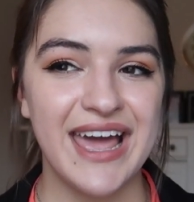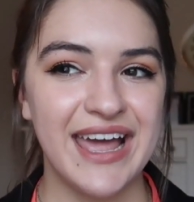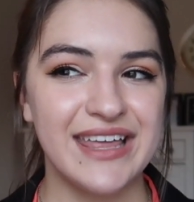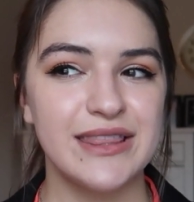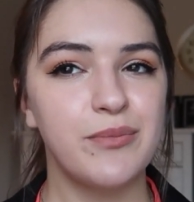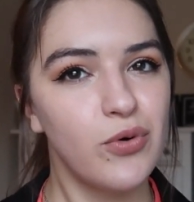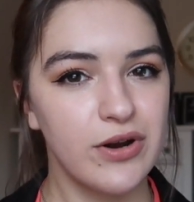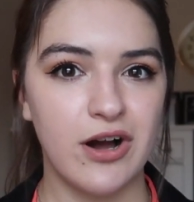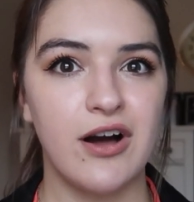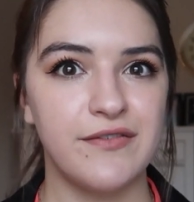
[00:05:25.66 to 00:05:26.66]
and the
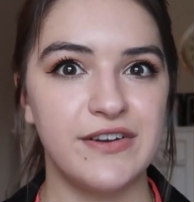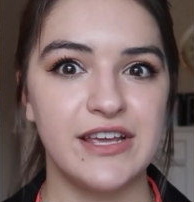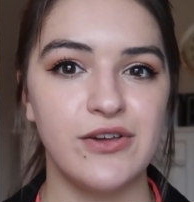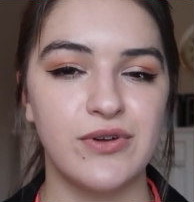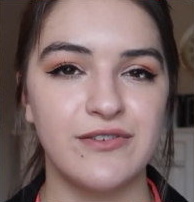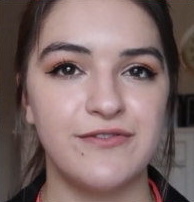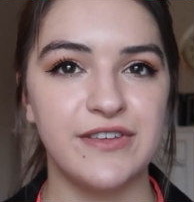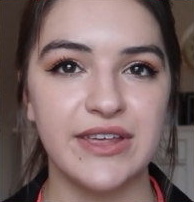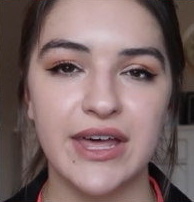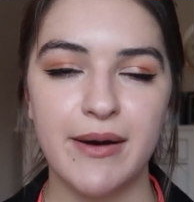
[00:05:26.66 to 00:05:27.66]
more confident you can
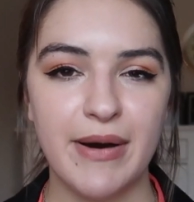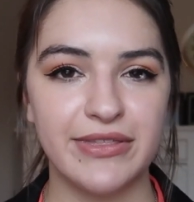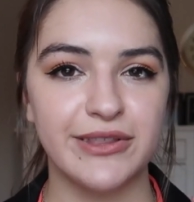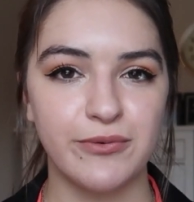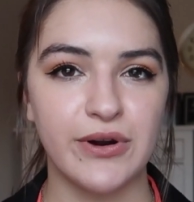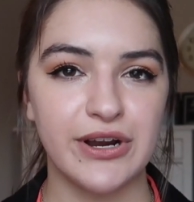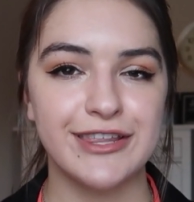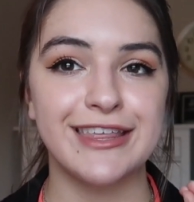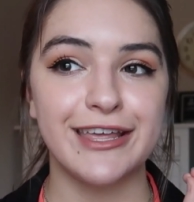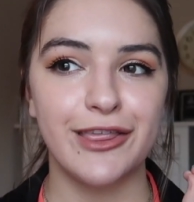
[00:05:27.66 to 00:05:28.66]
feel about the
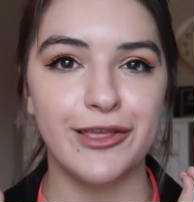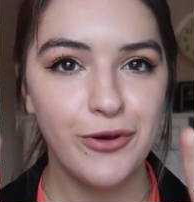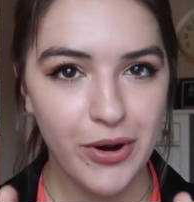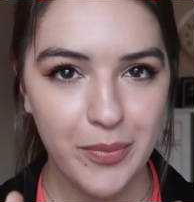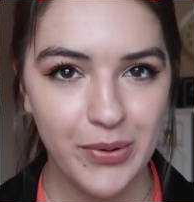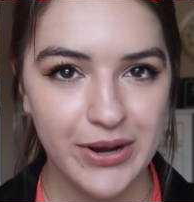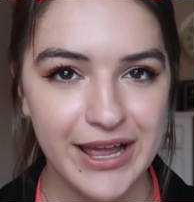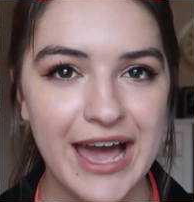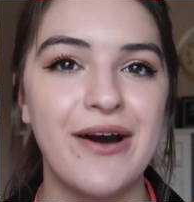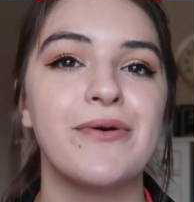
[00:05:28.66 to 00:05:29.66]
work that you are
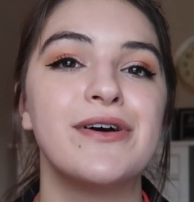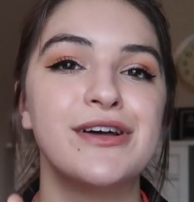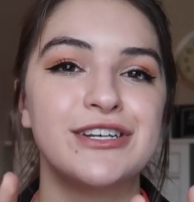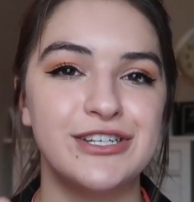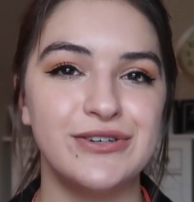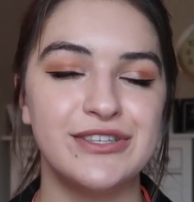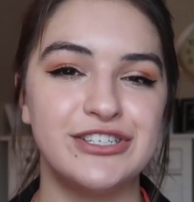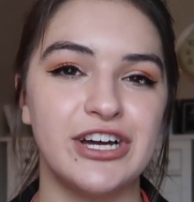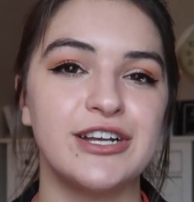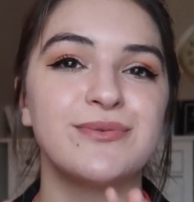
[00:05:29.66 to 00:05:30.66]
putting out to the
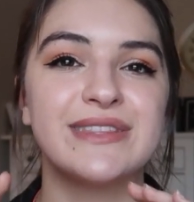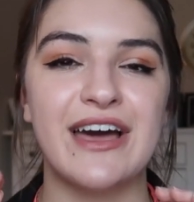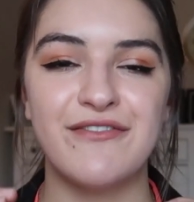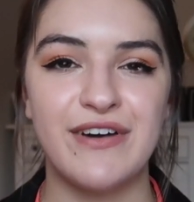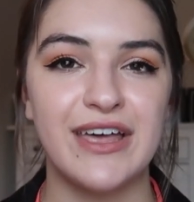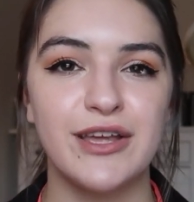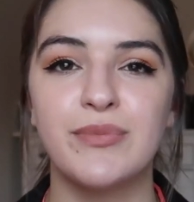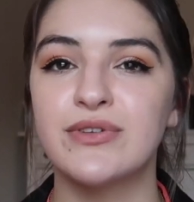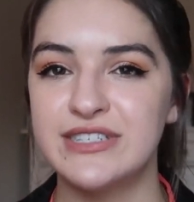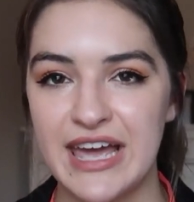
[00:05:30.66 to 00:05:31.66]
judge with that
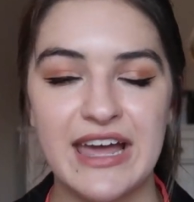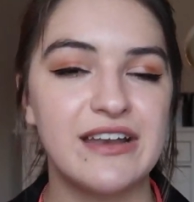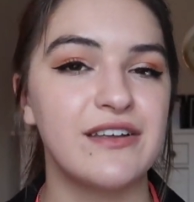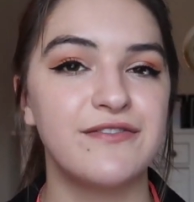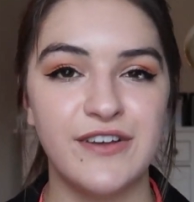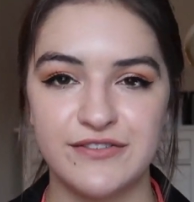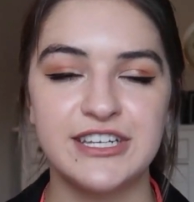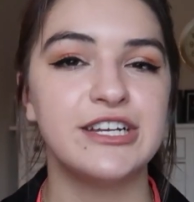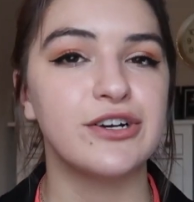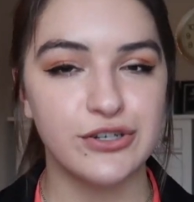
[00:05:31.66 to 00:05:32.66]
valuable 10,
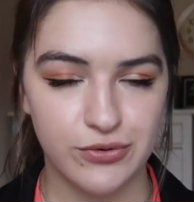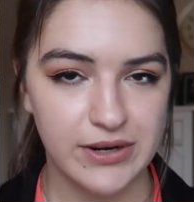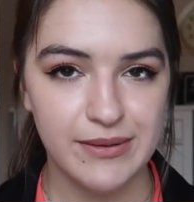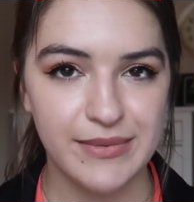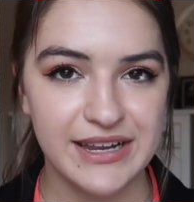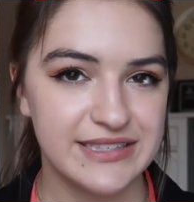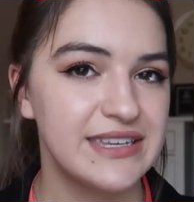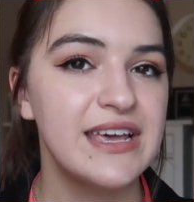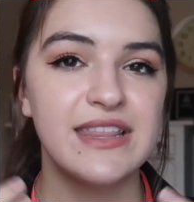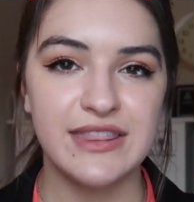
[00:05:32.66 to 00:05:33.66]
15, or 20
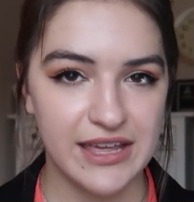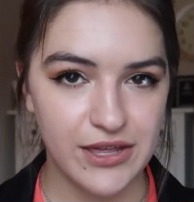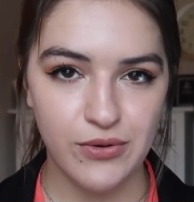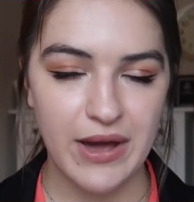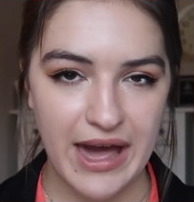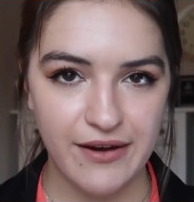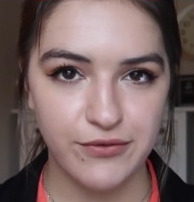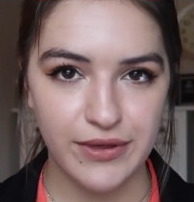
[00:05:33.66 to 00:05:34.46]
minutes that you have